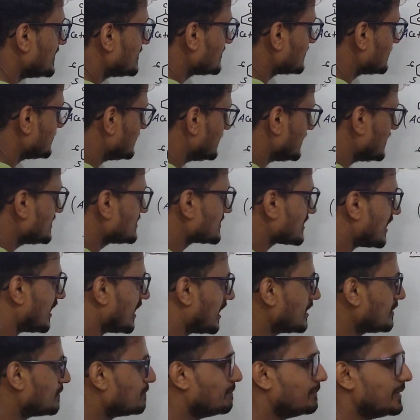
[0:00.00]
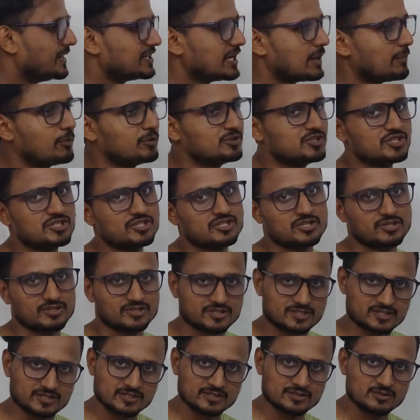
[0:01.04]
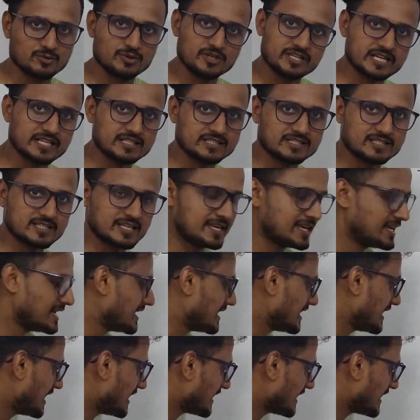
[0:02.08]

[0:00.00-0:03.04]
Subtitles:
means these are meta positions. We can say